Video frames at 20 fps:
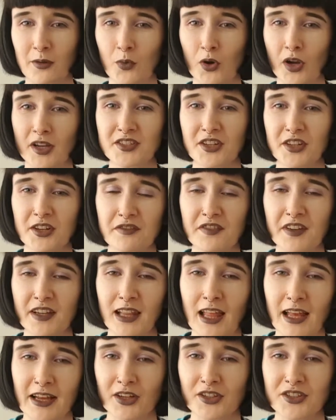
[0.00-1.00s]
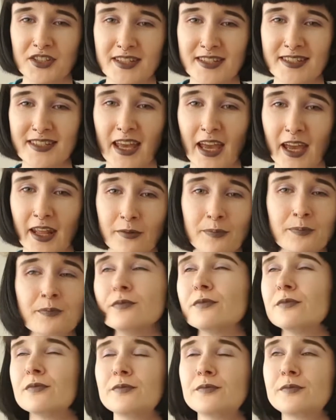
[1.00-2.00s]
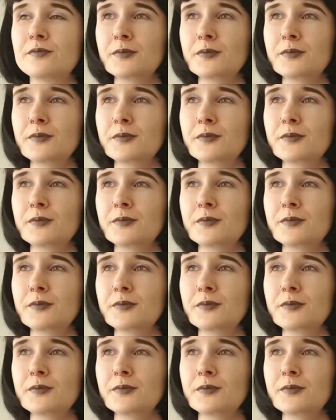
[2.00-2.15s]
like what it's going to feel like on your skin.